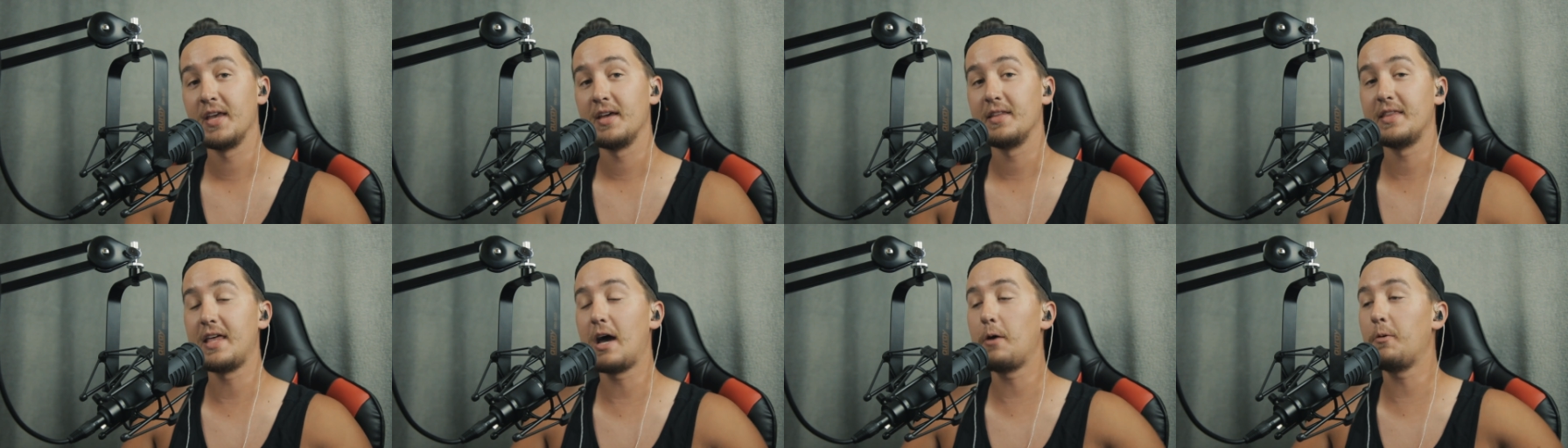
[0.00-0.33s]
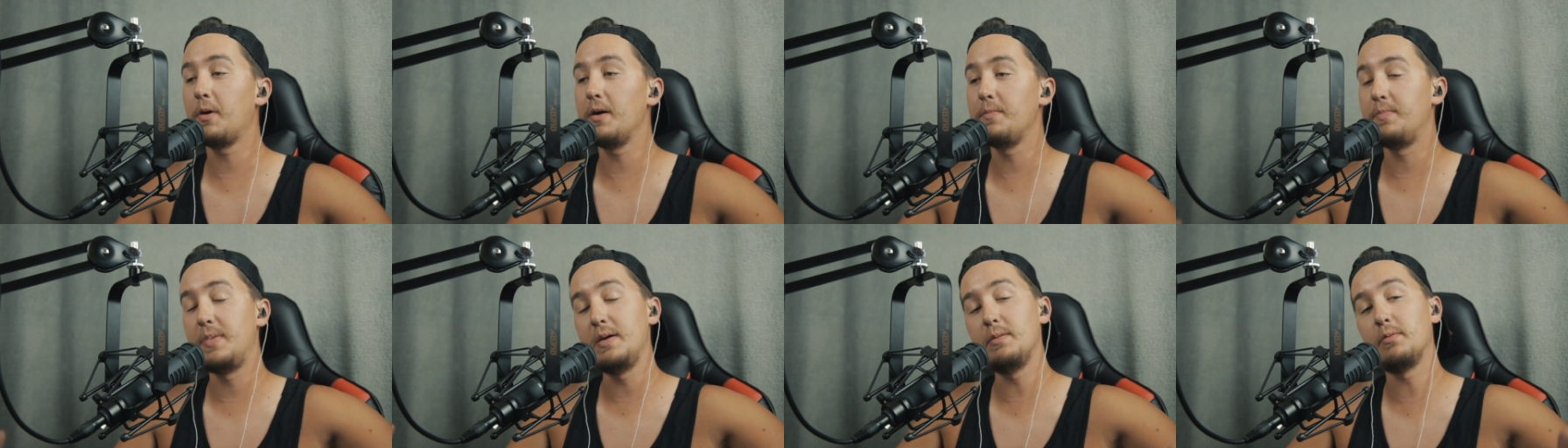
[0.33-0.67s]
That
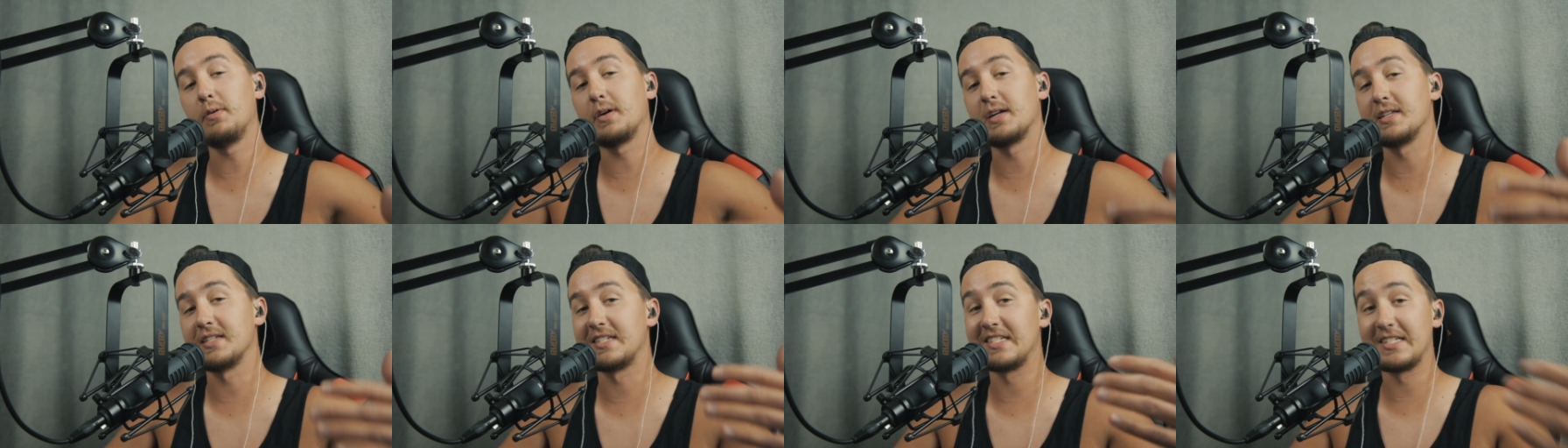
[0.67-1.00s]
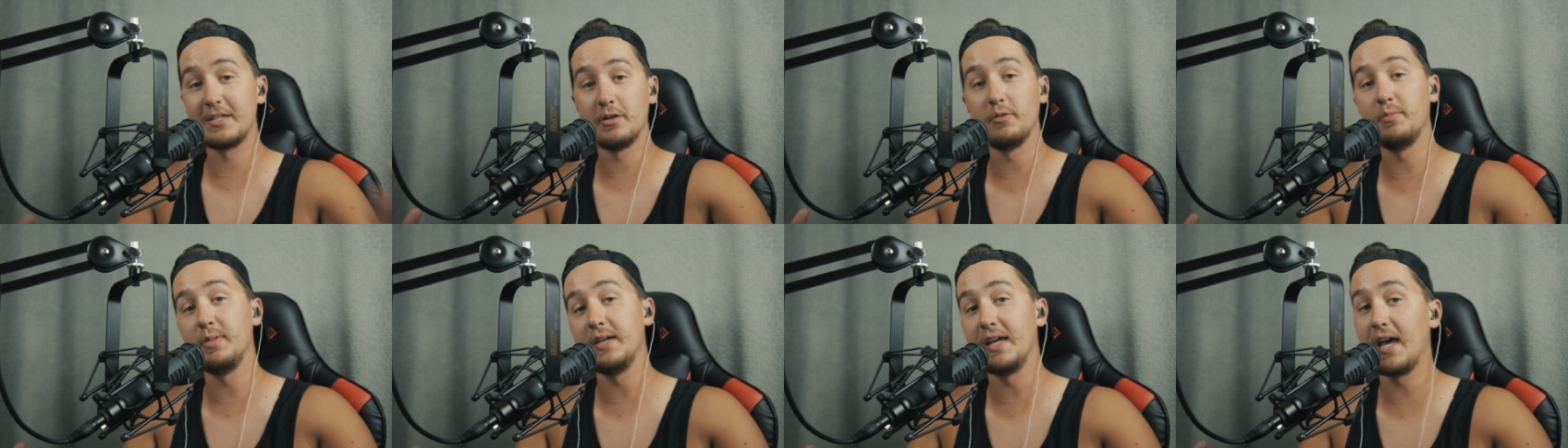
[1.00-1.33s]
way people can
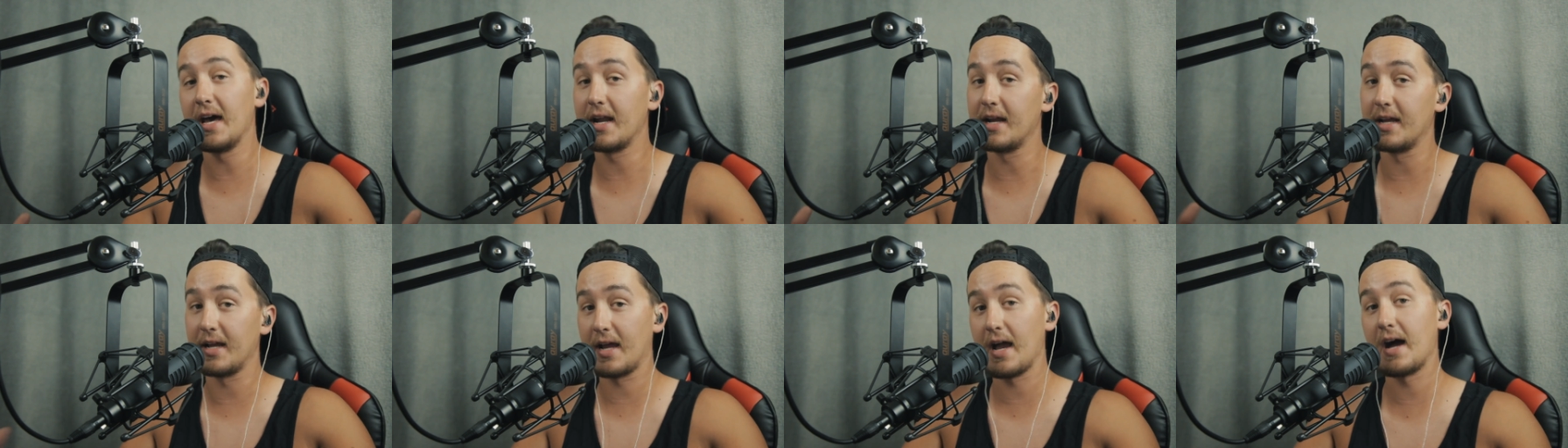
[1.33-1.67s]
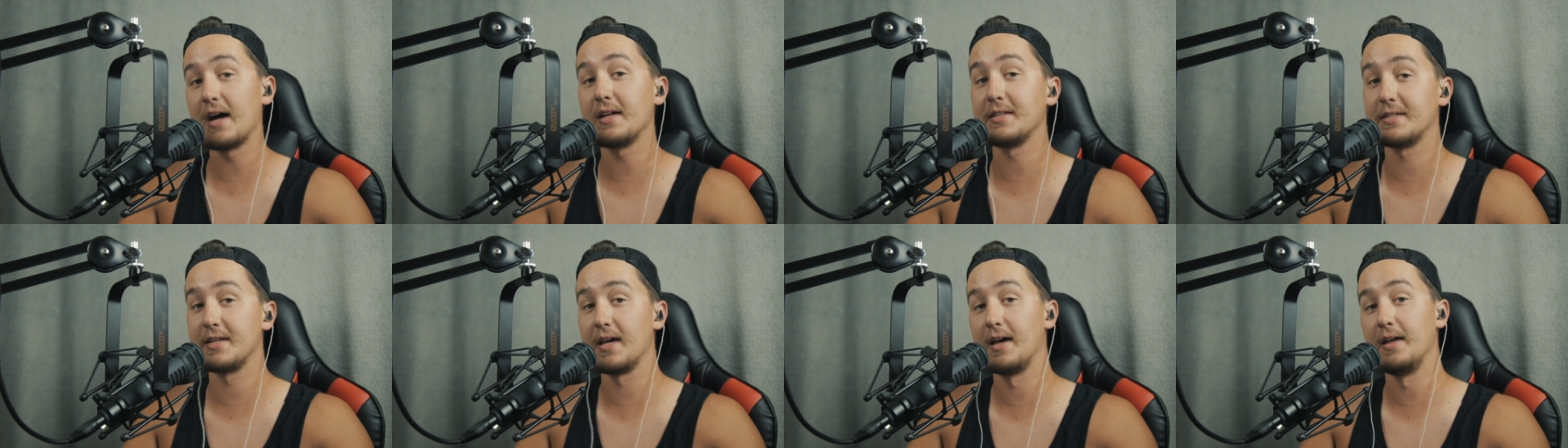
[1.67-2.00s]
still be getting
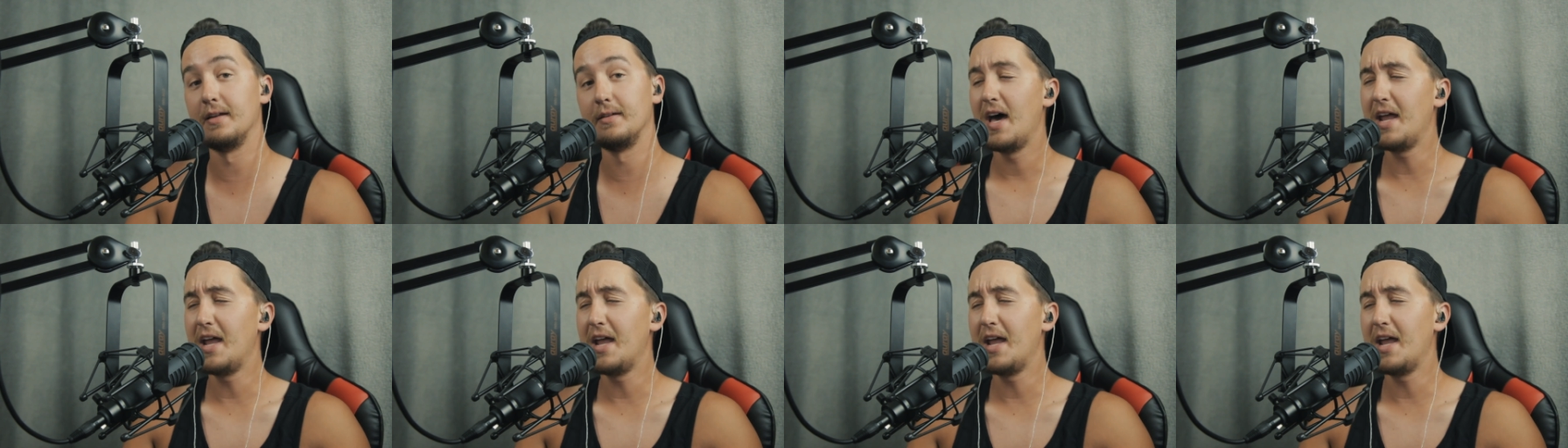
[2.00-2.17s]
content.